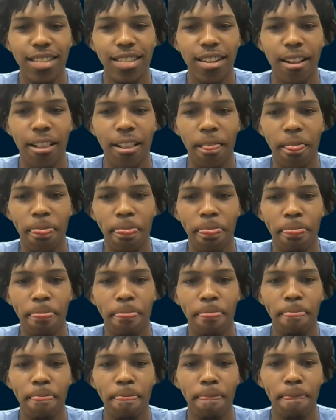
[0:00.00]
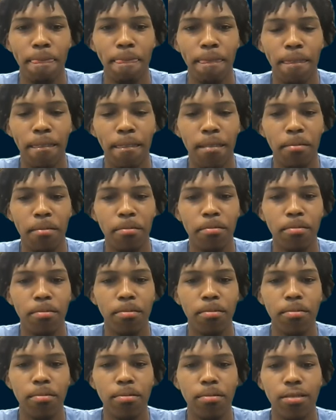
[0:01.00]

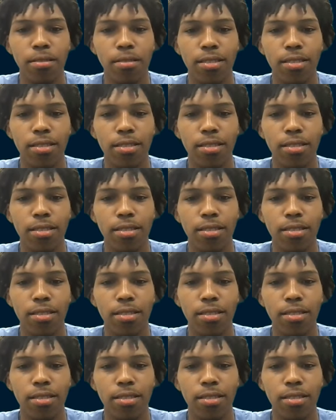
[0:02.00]
[no speech]